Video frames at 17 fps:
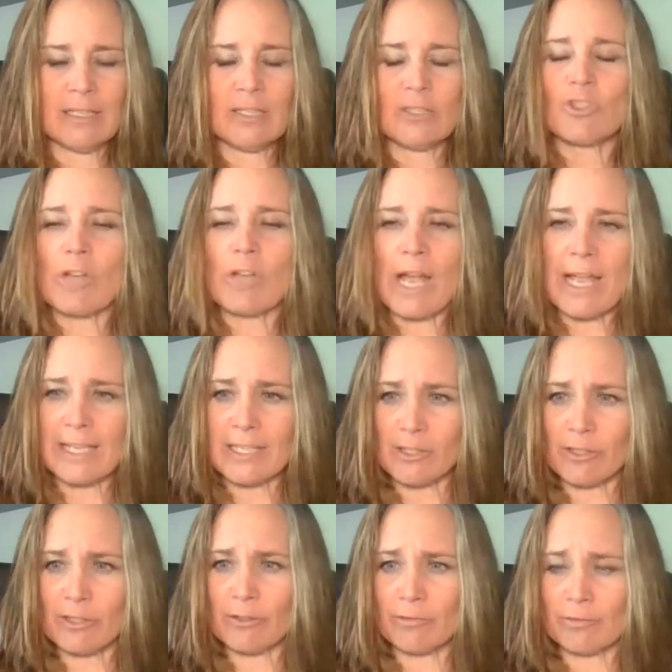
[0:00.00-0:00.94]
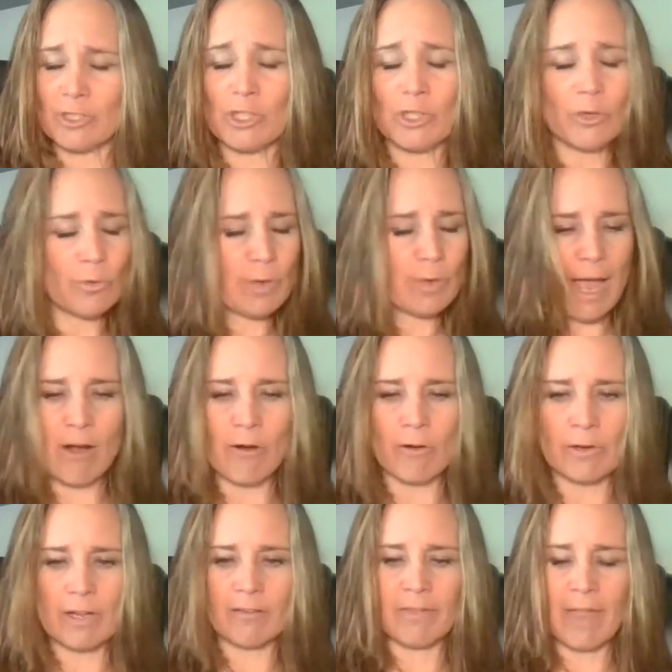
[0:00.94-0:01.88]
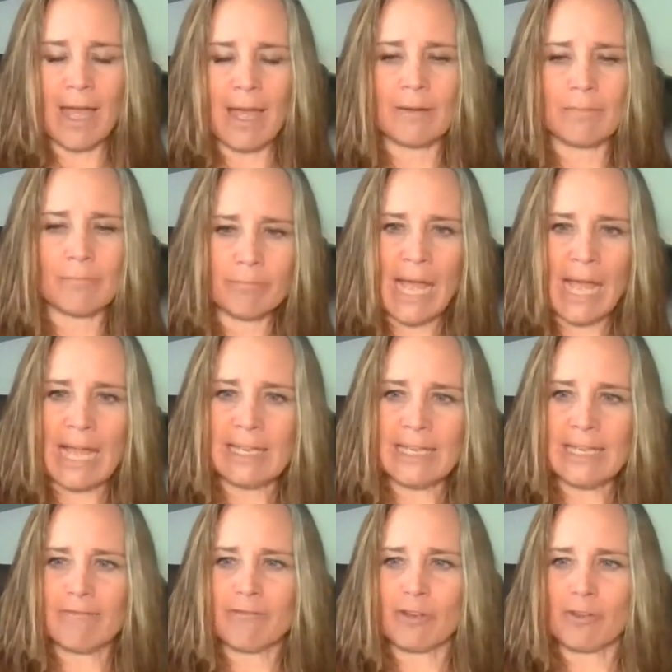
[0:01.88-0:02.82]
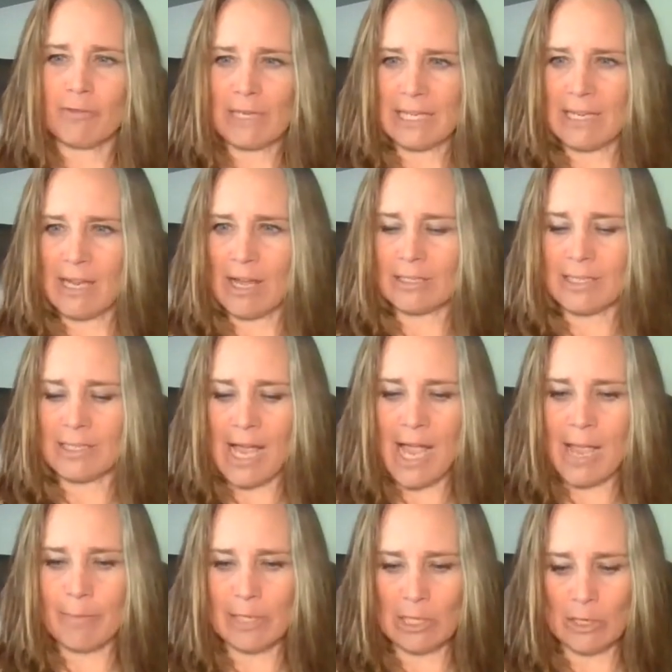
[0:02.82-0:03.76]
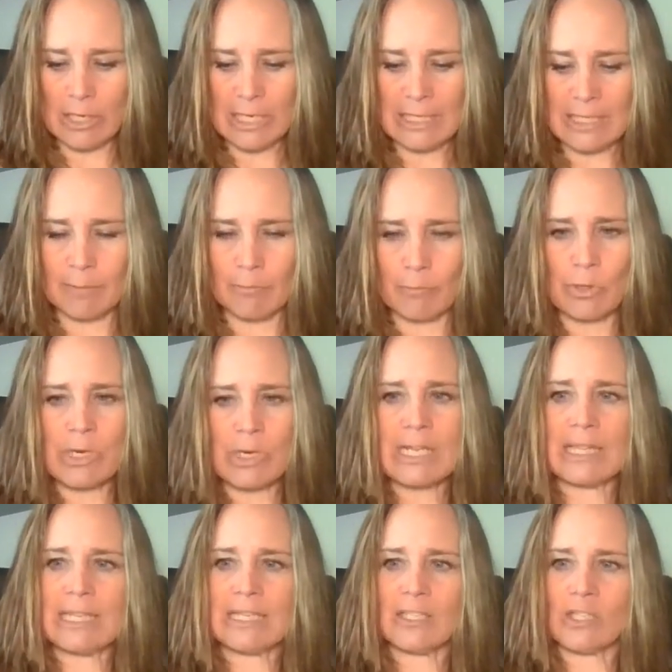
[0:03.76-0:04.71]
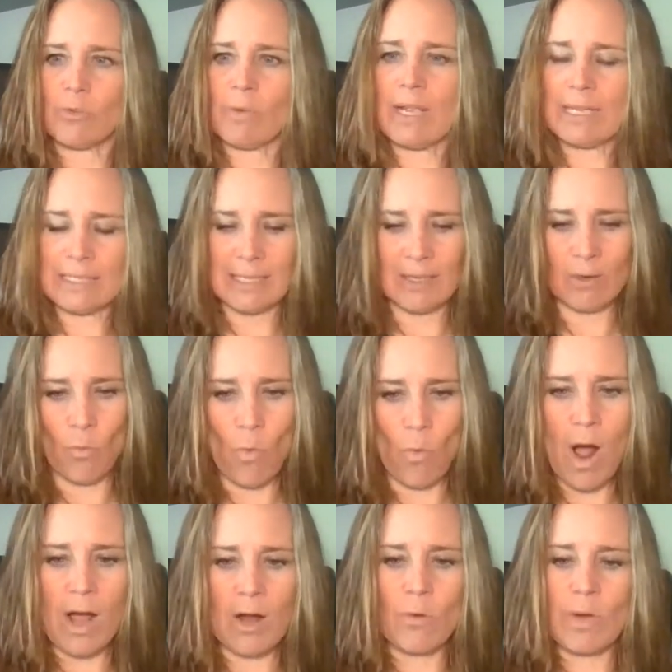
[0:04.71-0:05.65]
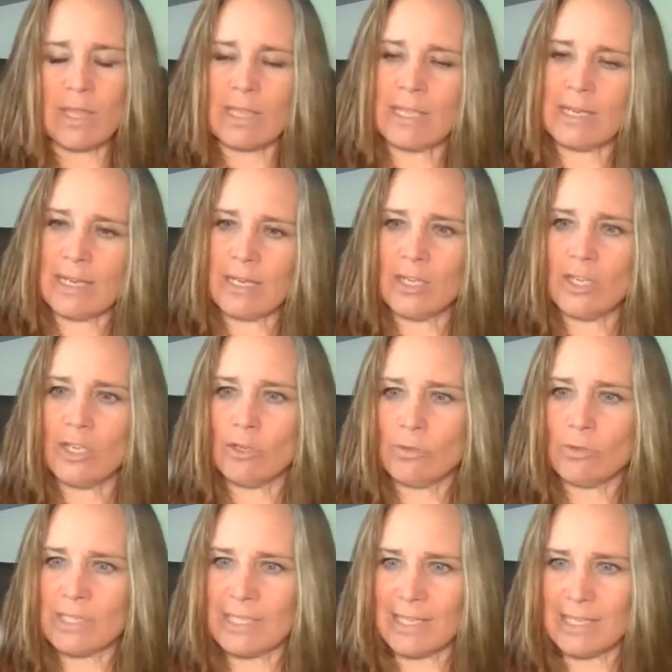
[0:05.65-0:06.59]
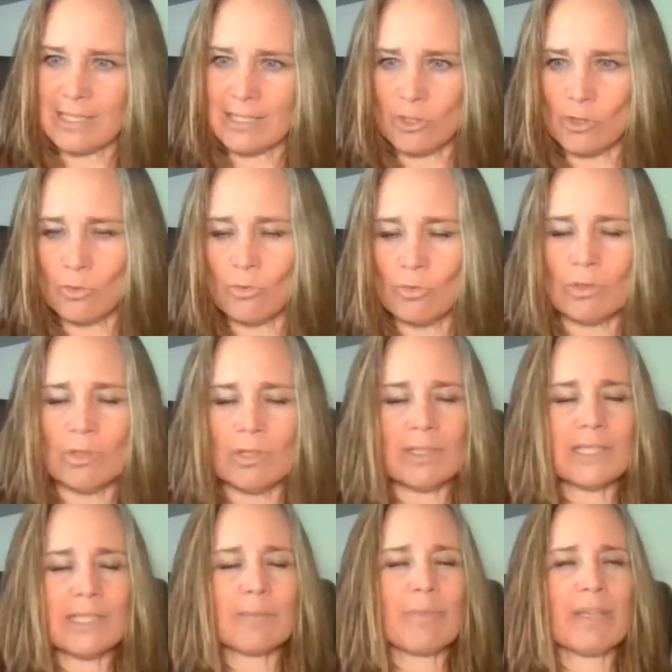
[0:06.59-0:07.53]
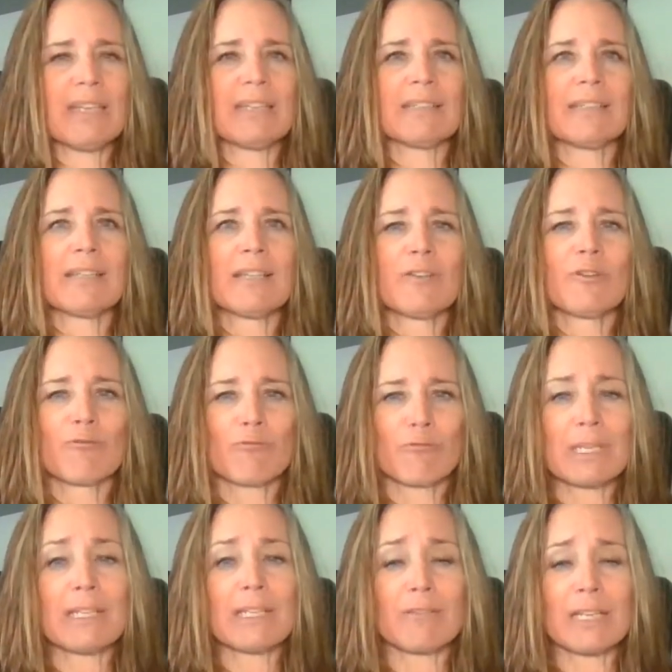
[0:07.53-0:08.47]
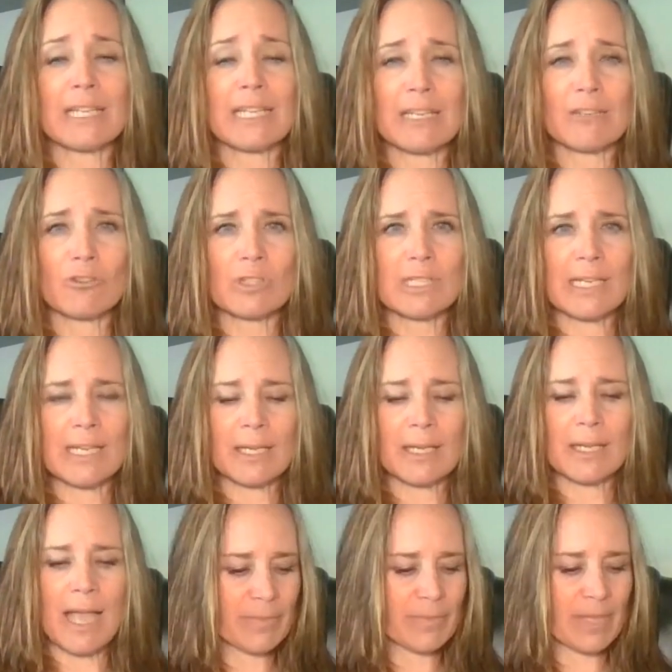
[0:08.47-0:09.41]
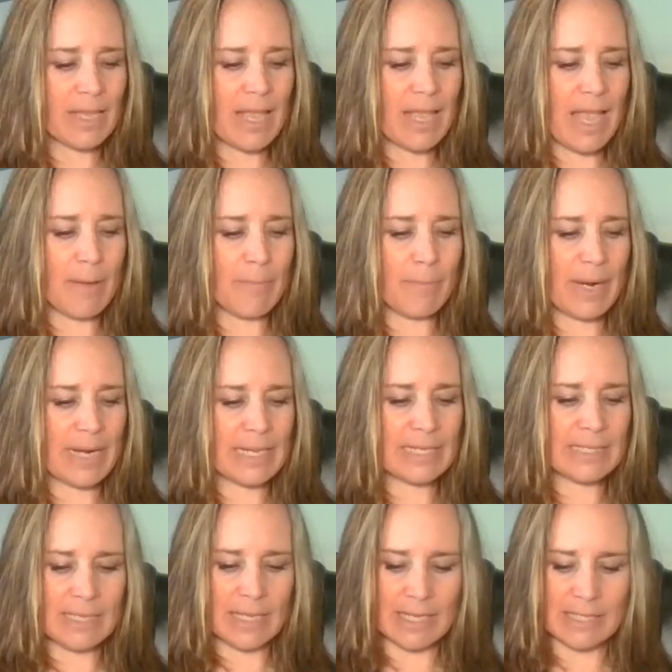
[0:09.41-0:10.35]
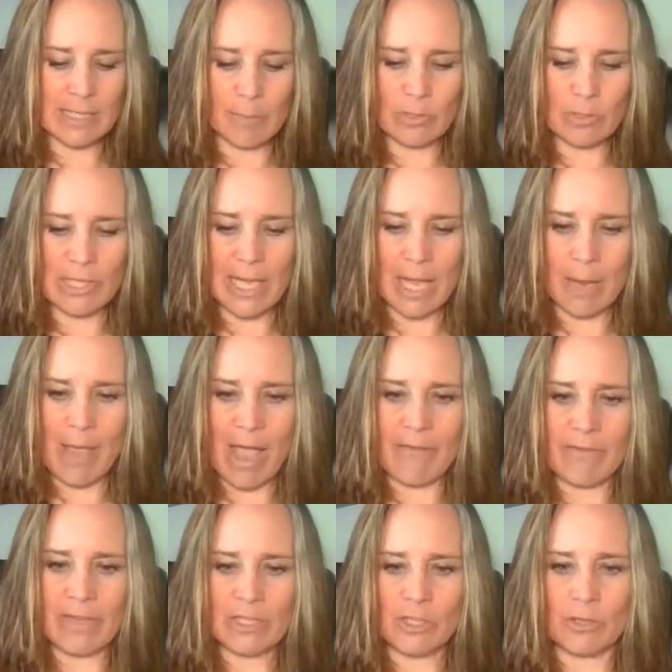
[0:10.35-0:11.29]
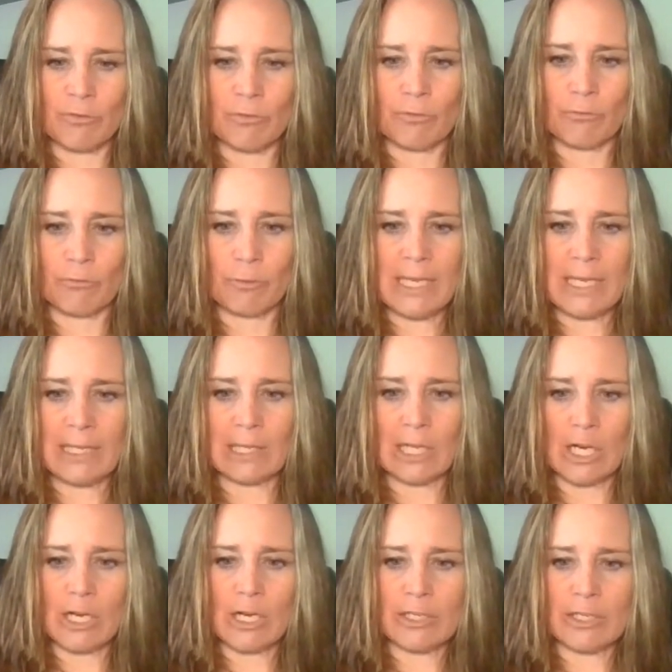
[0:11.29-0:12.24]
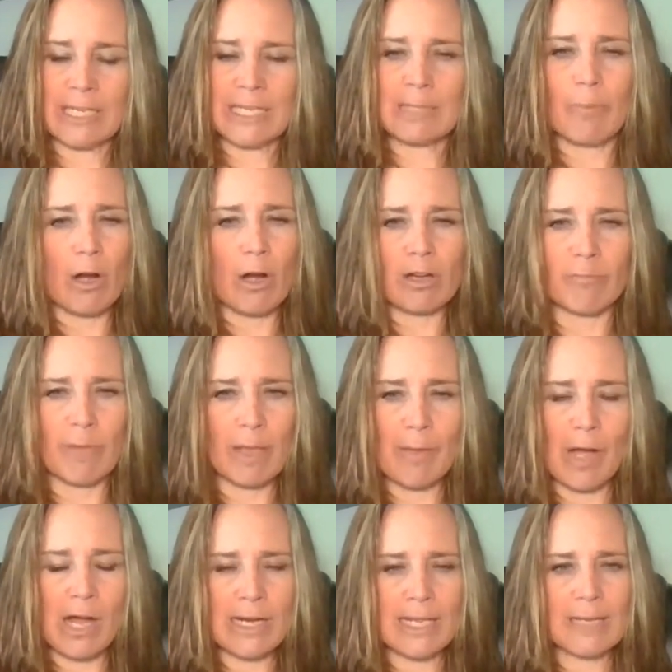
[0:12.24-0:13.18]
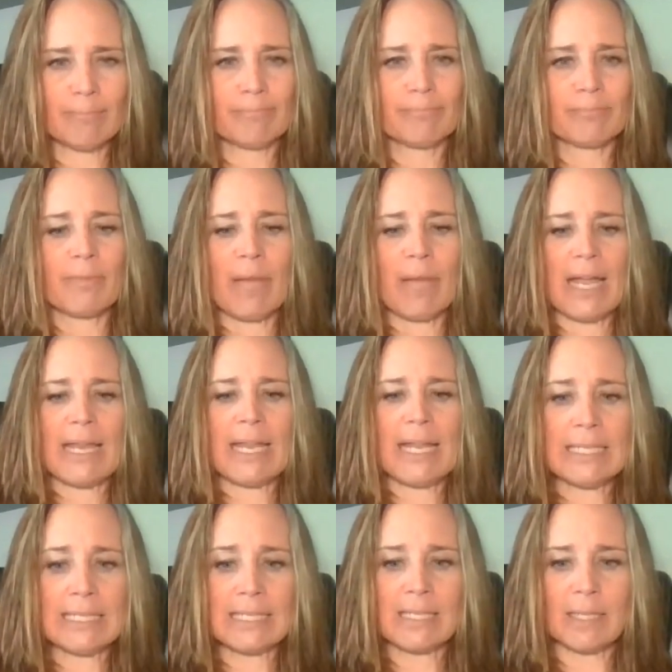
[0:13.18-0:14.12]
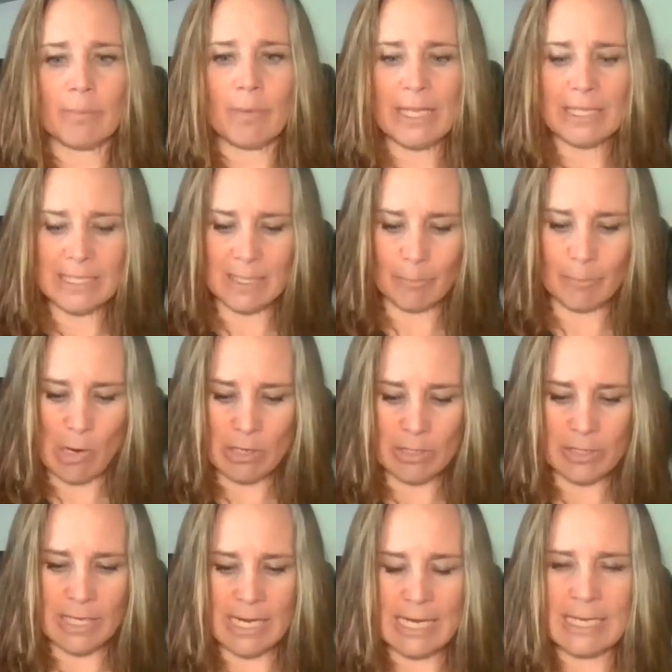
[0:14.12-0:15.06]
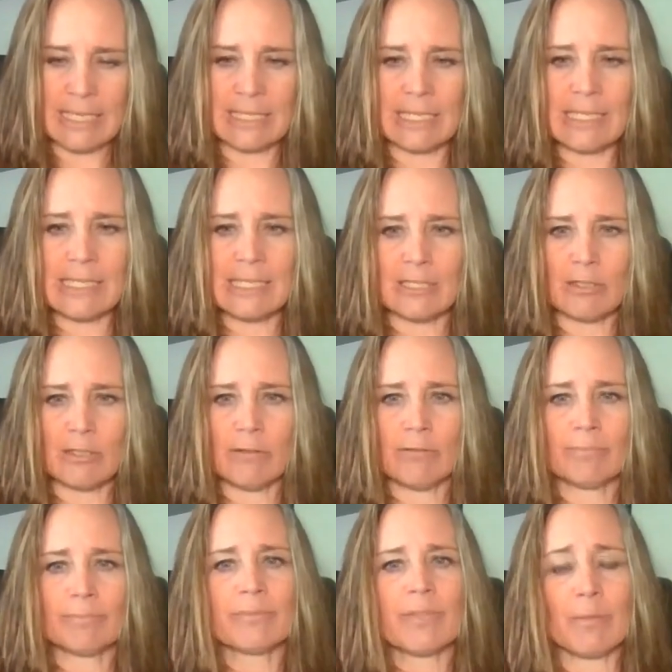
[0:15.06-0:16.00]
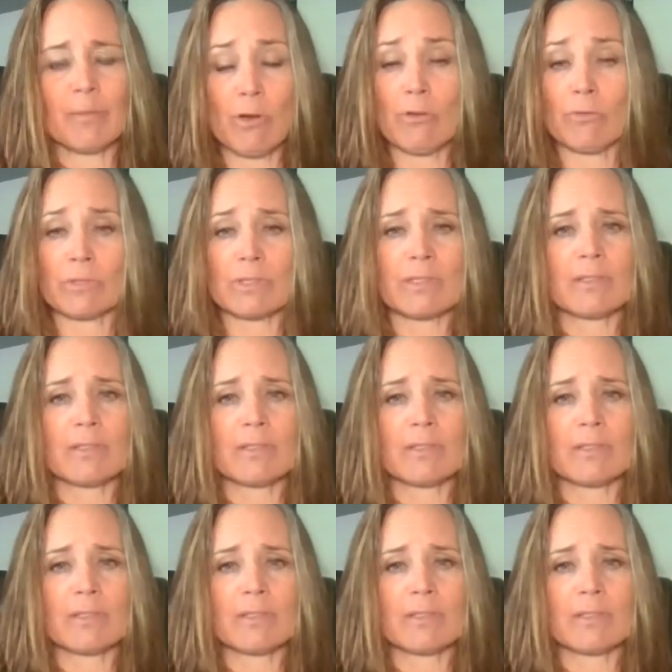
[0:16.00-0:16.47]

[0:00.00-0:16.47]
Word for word: trying to tune out of that belly for a really long time and learning to breathe into it and walk with it and use it as a tool has been really, really interesting. Um, but it's it's almost like I'm having to relearn this part of my body. But it's yeah. the, it's the part that I need to listen to the most.